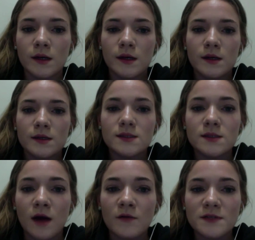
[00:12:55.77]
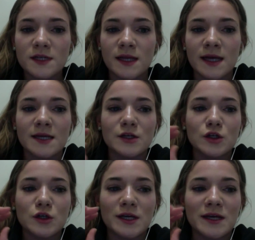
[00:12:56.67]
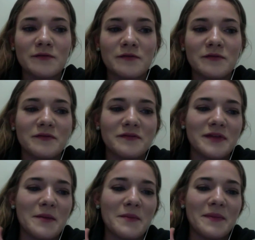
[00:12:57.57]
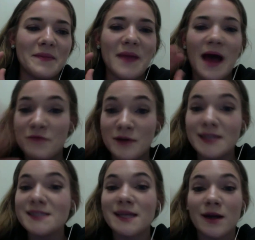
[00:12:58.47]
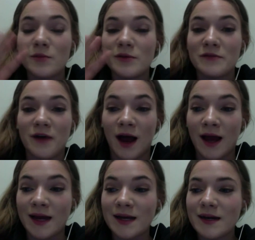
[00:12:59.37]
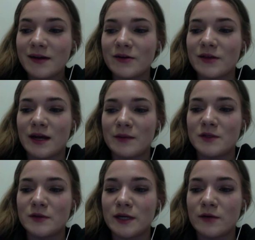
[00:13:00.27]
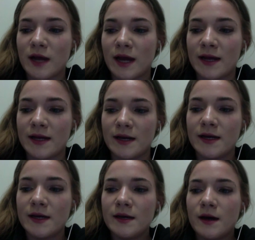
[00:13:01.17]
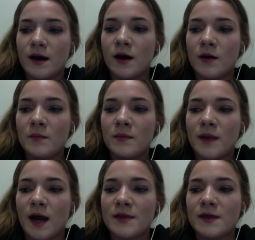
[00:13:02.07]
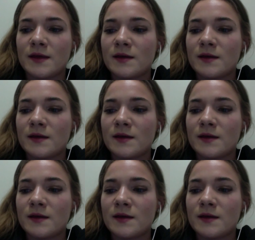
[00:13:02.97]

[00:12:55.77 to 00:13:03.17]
stuff to like give them evidence that I'll be fine or that I'm doing okay. And I think